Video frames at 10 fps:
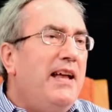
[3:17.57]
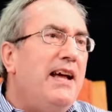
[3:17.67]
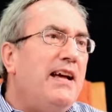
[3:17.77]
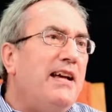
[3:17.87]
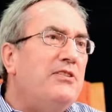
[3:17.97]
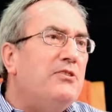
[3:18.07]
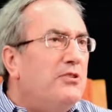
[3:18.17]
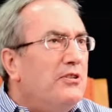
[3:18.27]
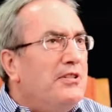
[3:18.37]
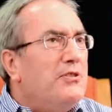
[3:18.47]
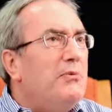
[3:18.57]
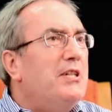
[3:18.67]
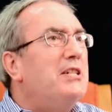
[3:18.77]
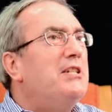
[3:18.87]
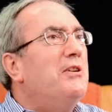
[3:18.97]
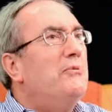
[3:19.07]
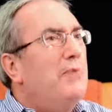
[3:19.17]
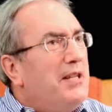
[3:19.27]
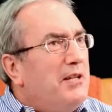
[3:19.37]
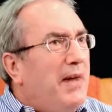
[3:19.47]
So donors wanted to know
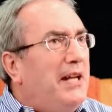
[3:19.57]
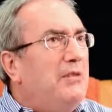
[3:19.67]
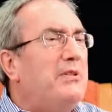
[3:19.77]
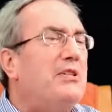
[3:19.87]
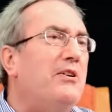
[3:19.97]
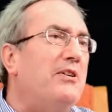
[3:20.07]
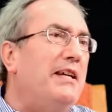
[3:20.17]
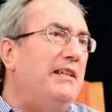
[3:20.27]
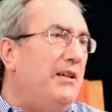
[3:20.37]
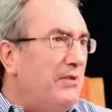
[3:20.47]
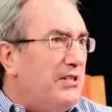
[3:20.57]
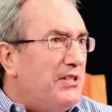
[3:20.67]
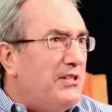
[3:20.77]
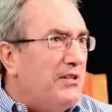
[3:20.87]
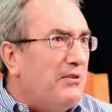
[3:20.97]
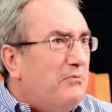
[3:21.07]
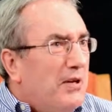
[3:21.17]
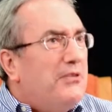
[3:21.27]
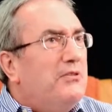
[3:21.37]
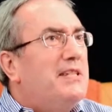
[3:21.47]
where their money was going, they wanted to know
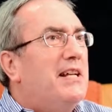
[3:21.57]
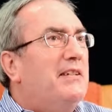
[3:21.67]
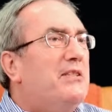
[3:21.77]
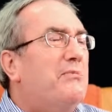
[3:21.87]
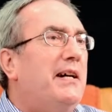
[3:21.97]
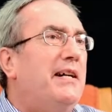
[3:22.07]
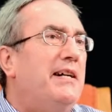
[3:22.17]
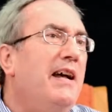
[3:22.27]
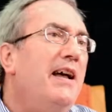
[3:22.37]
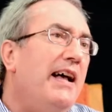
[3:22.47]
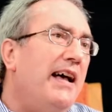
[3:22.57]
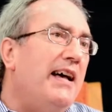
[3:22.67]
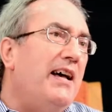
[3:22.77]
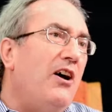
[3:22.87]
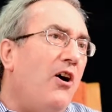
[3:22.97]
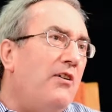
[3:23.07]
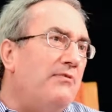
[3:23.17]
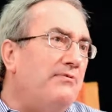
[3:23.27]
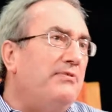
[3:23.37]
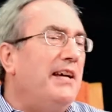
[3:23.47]
what the results were
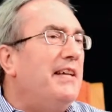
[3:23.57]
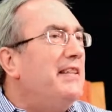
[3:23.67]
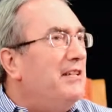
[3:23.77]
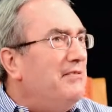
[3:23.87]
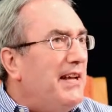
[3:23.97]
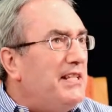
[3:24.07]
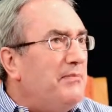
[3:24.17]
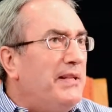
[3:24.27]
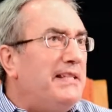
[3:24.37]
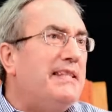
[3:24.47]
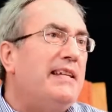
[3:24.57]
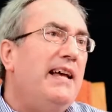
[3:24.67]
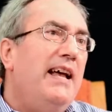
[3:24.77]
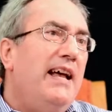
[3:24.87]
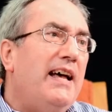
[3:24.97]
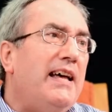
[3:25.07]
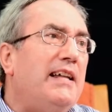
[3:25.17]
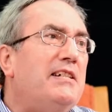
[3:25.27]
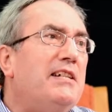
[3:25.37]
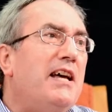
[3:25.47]
of their investments,
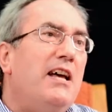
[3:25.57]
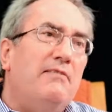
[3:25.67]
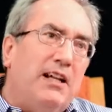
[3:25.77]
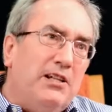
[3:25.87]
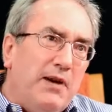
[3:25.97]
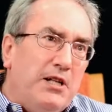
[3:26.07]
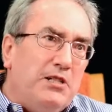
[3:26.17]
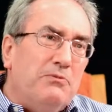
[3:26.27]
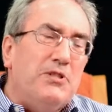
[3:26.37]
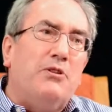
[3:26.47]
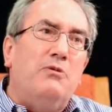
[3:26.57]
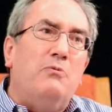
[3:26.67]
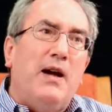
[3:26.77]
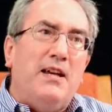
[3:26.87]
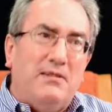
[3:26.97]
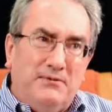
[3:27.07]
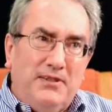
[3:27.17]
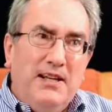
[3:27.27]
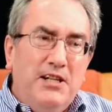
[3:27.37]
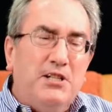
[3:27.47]
and evaluation was a good way of
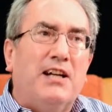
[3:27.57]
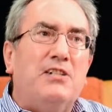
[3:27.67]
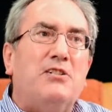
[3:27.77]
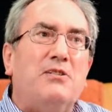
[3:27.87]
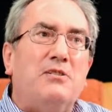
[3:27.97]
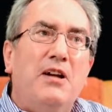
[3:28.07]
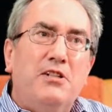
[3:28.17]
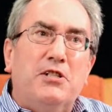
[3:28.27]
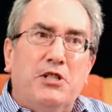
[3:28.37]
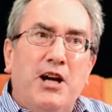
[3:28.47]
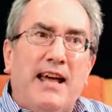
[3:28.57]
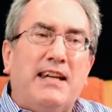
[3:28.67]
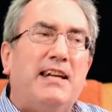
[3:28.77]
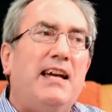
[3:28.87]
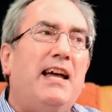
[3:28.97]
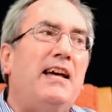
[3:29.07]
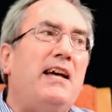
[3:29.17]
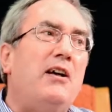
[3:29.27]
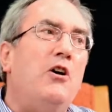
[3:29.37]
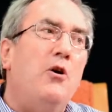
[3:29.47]
trying to track
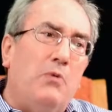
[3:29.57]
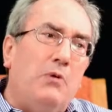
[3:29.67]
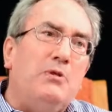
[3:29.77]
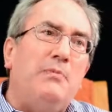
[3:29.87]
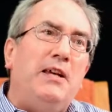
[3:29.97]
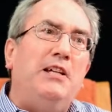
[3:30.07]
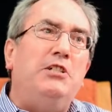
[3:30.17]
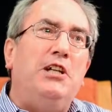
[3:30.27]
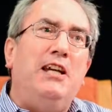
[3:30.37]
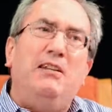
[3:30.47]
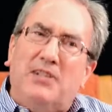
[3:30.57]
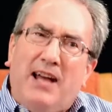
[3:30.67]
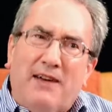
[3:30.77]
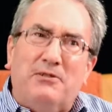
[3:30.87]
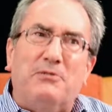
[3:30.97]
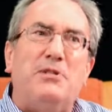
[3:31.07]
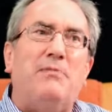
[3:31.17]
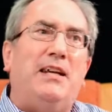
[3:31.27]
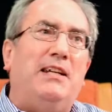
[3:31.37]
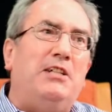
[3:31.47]
what was being achieved and how it was
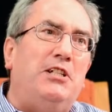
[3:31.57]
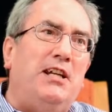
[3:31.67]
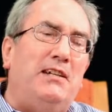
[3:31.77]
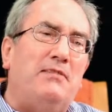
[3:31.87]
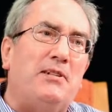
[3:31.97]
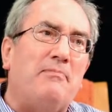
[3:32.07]
being achieved.